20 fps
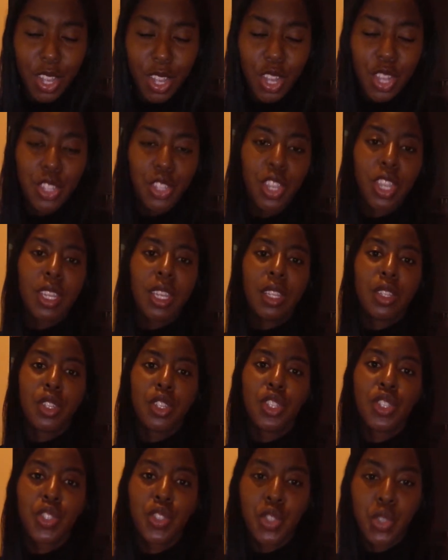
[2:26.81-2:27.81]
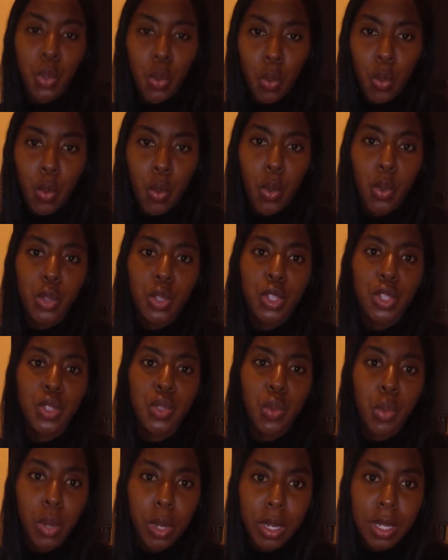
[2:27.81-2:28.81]
So you need to show
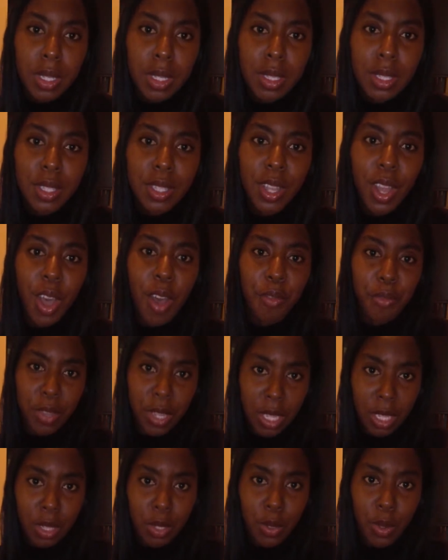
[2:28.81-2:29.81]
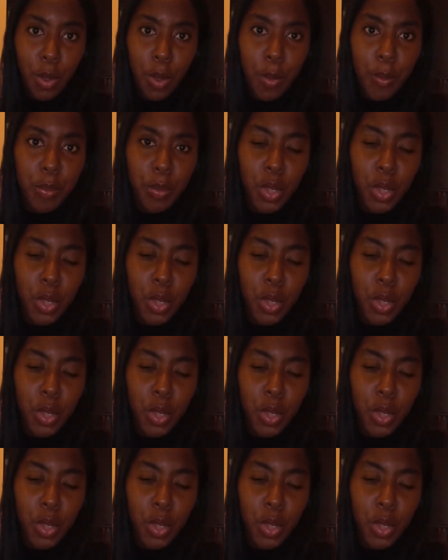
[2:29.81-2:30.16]
source of income.